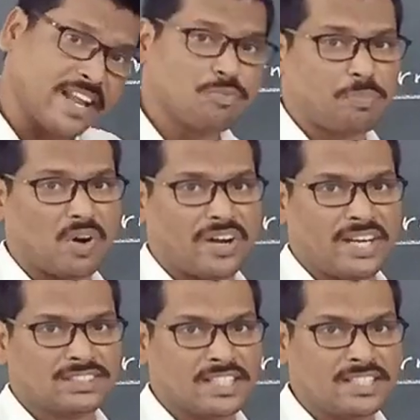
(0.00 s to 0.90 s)

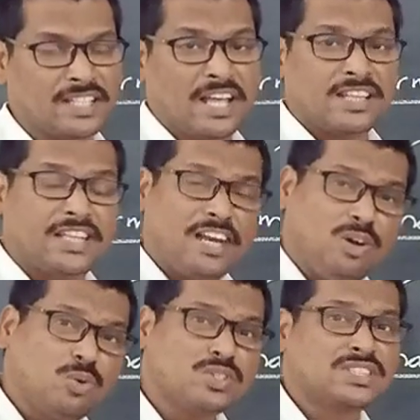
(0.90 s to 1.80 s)
self-pollination,
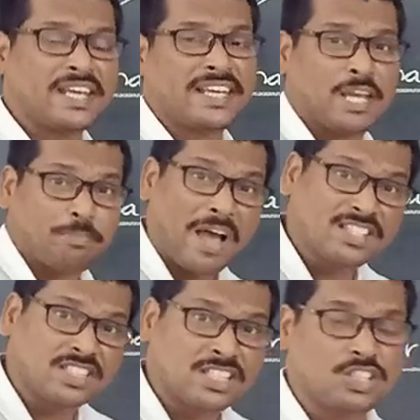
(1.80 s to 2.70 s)
they lose the
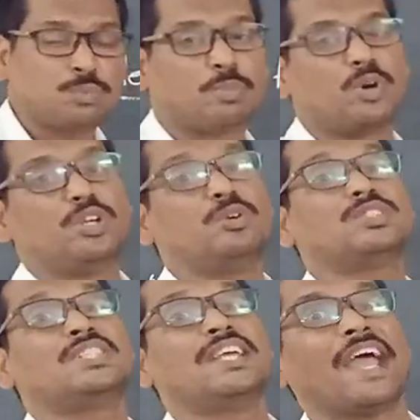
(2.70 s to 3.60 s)
capacity to
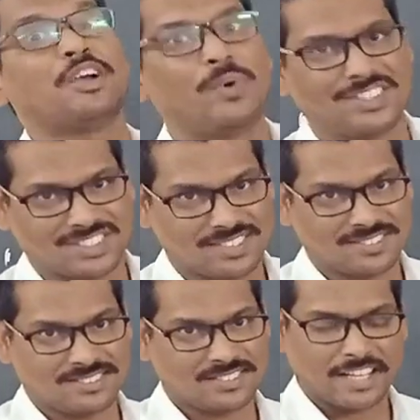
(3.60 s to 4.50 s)
produce the young ones.
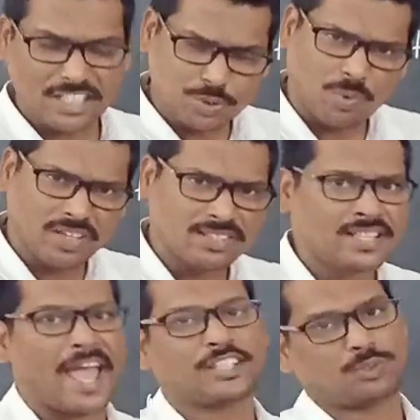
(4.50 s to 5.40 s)
That is what is
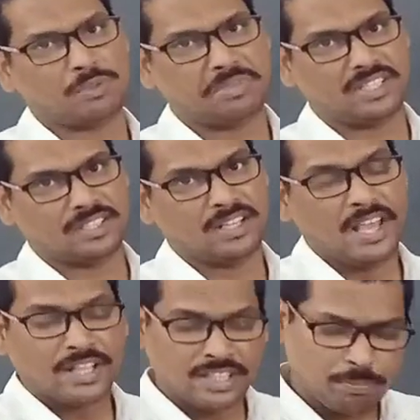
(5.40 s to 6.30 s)
the actual meaning.
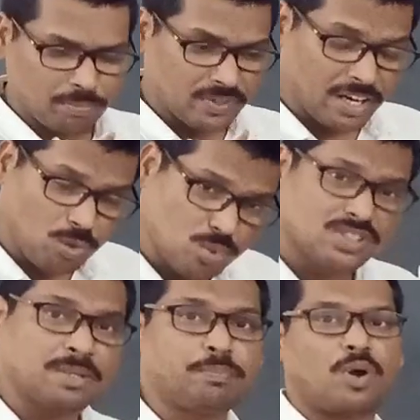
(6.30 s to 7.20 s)
They
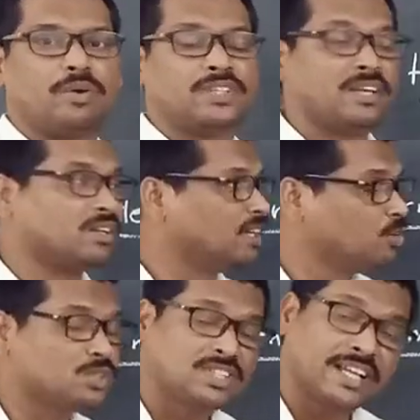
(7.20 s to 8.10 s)
lose the
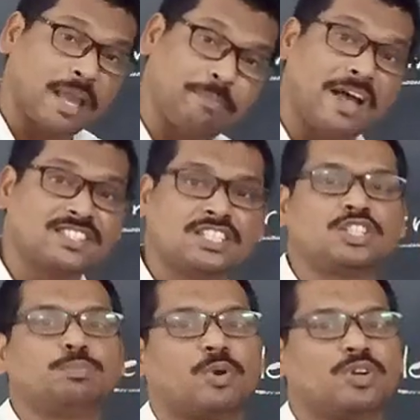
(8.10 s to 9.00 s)

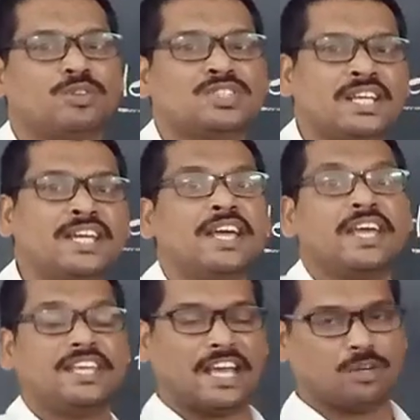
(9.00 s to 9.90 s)
capacity to produce
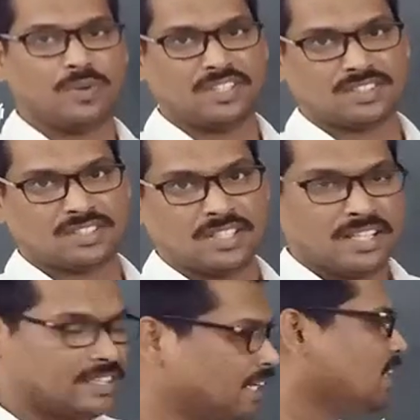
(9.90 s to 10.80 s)
the young ones.
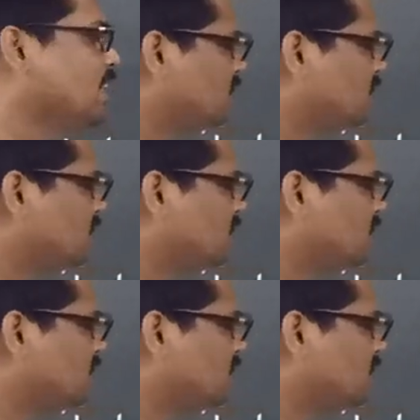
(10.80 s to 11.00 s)
That